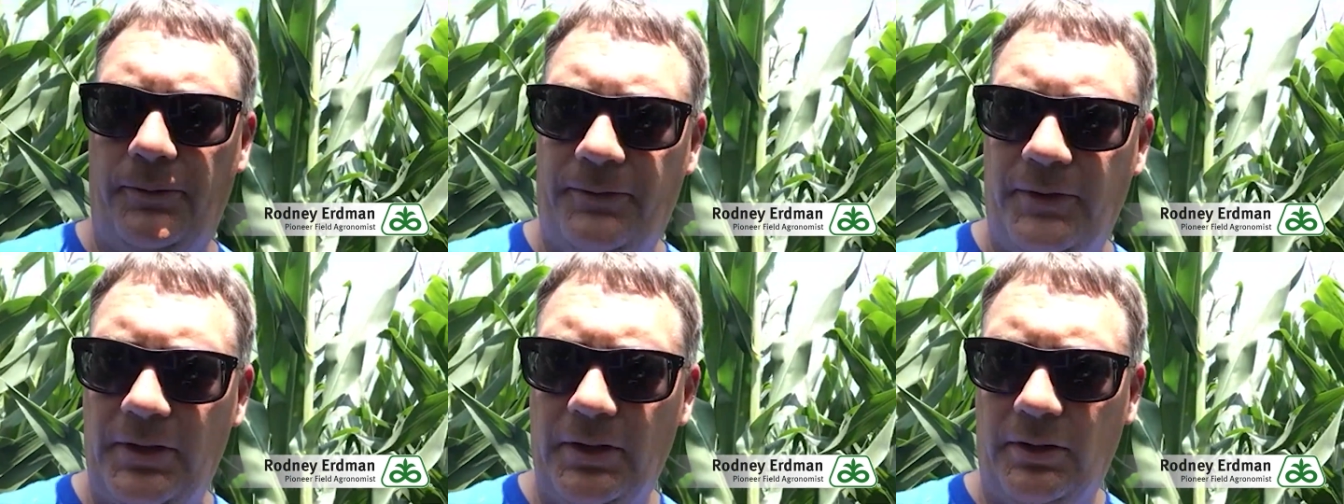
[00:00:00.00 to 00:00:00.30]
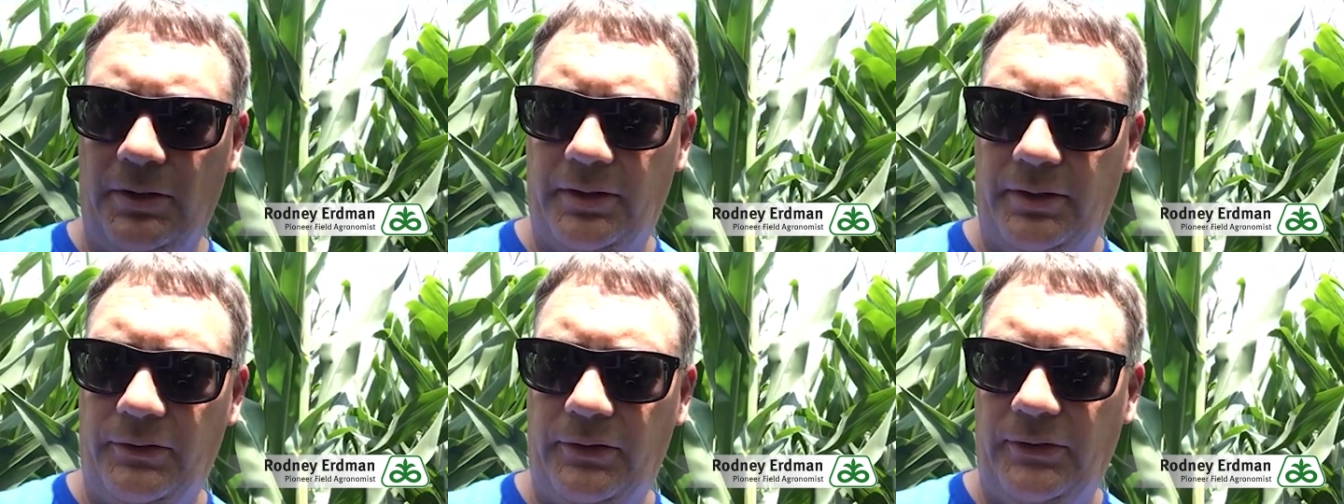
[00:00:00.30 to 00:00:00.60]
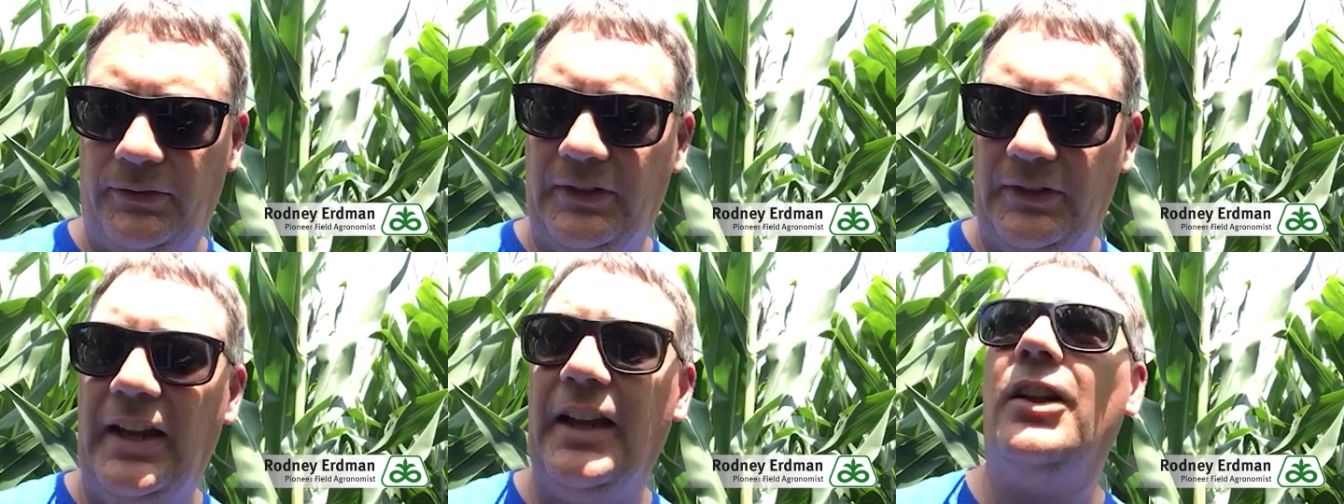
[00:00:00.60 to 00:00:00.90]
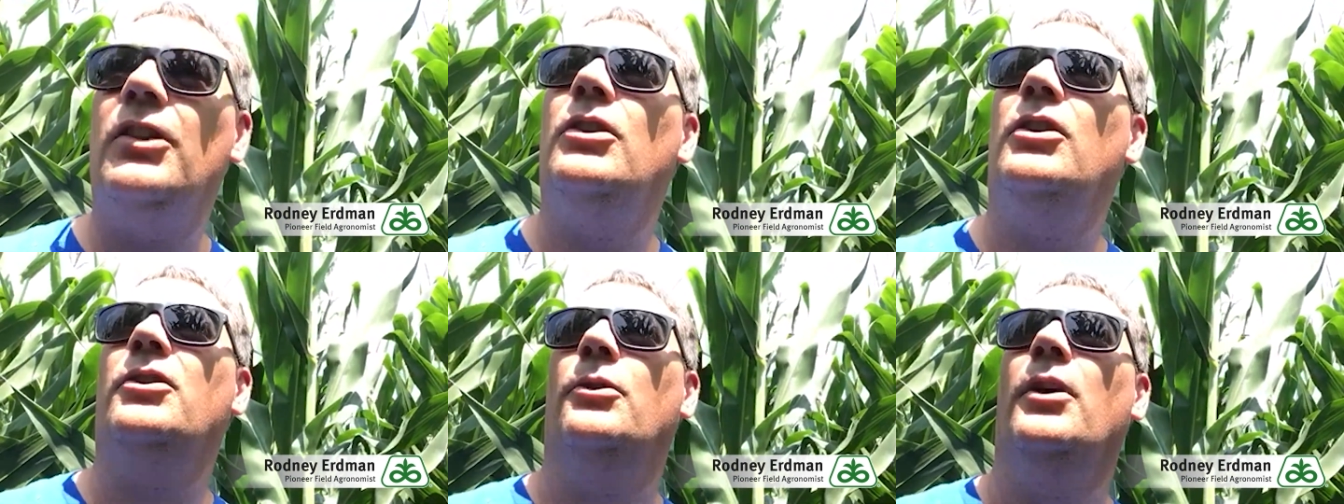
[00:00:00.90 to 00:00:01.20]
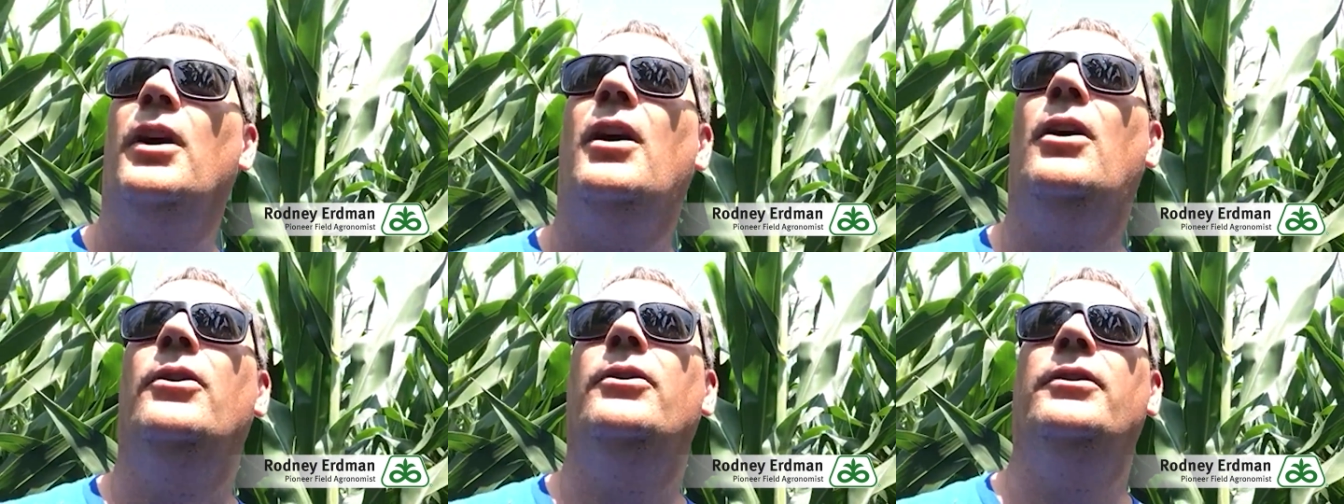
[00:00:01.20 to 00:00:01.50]
field and just take a look
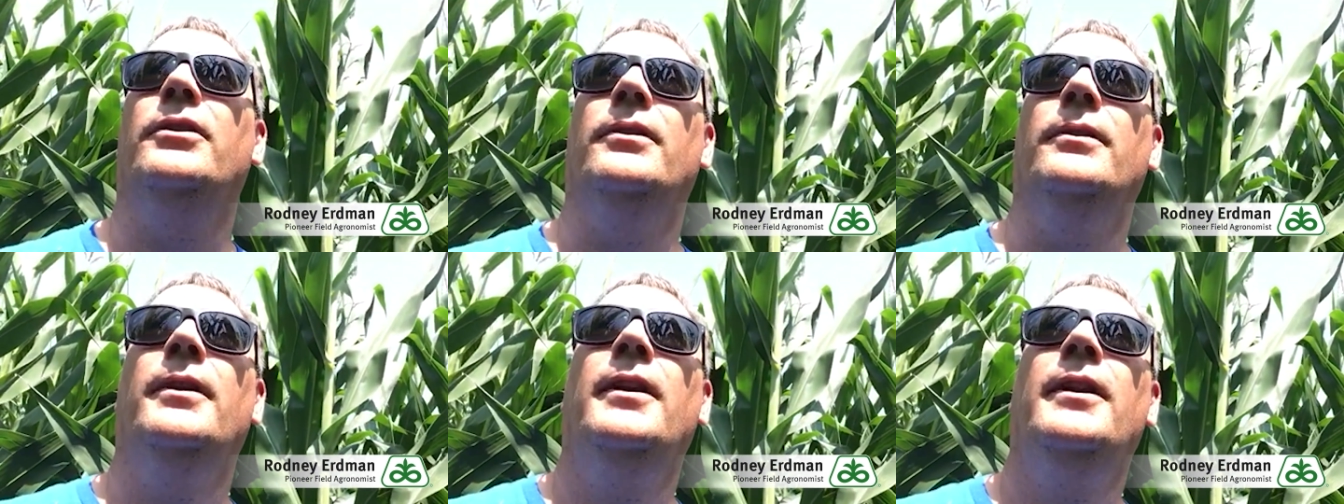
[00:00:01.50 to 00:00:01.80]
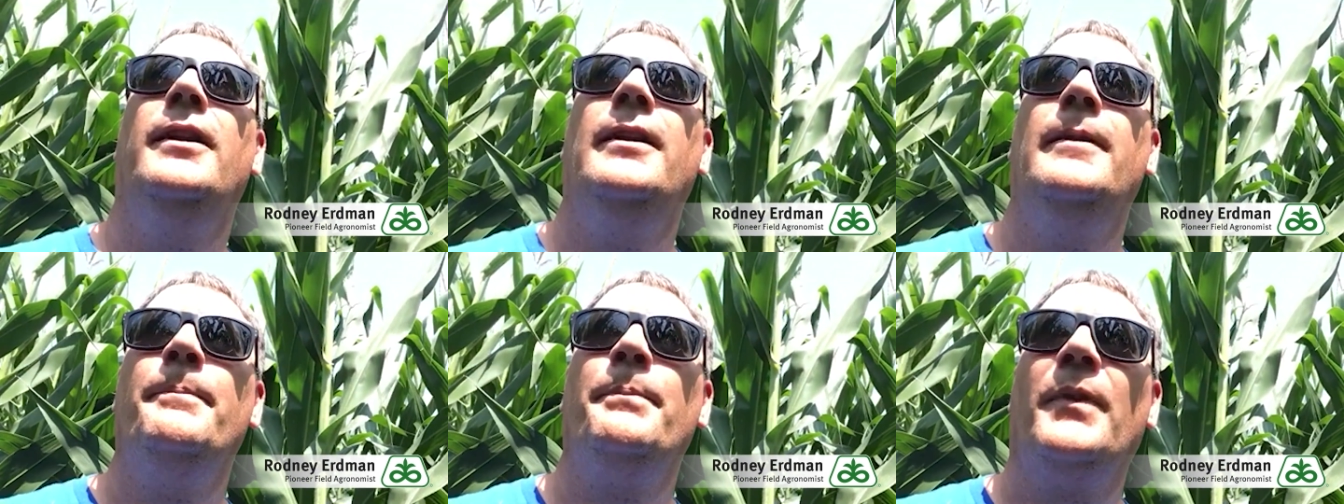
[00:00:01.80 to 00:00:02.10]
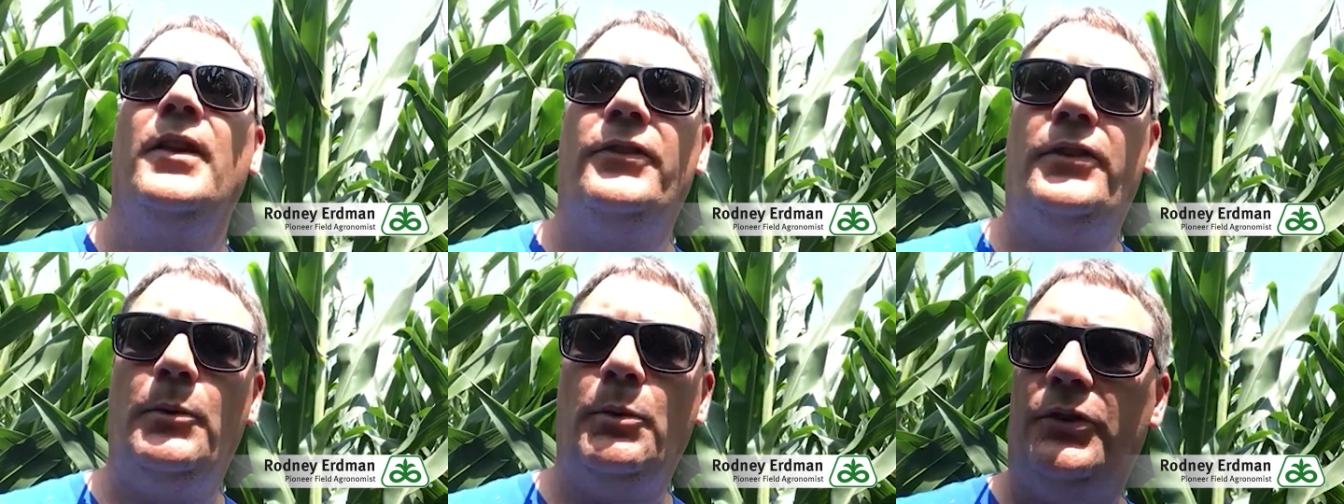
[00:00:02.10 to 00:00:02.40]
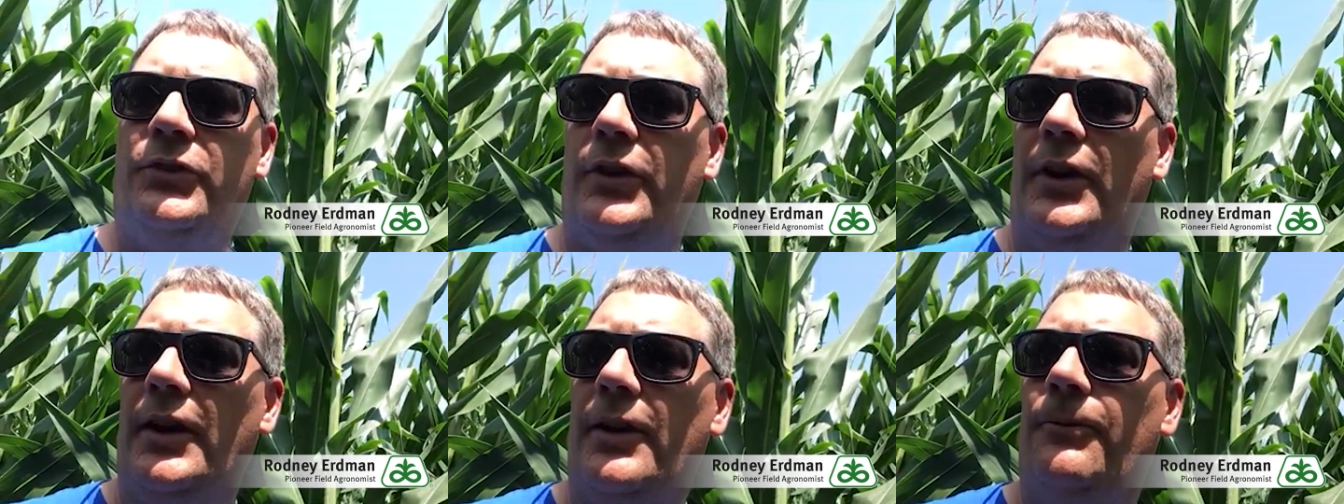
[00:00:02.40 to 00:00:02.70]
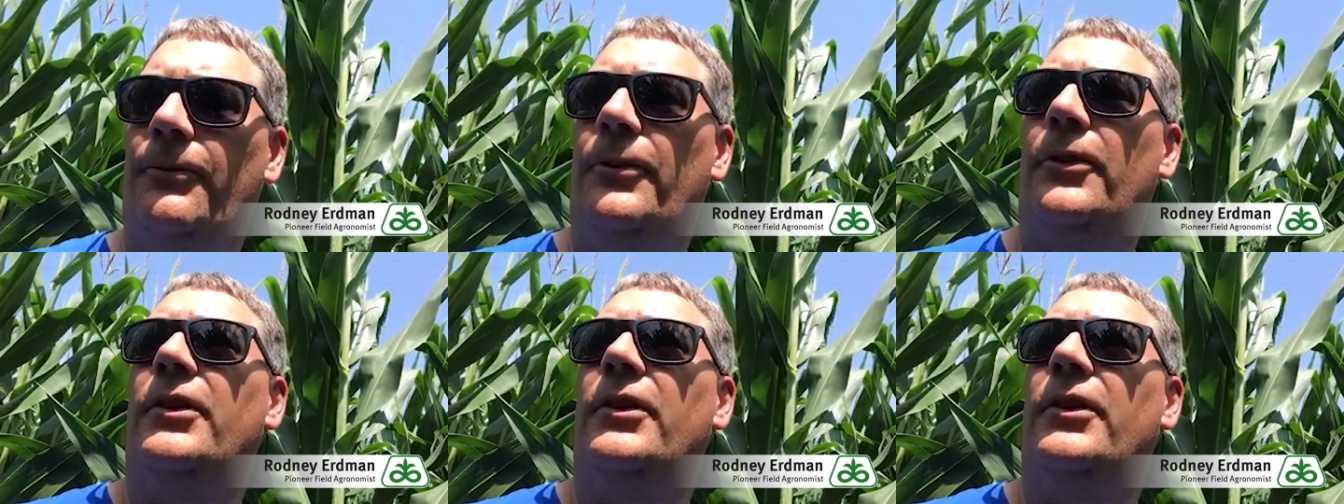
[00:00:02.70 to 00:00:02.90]
around and see what you have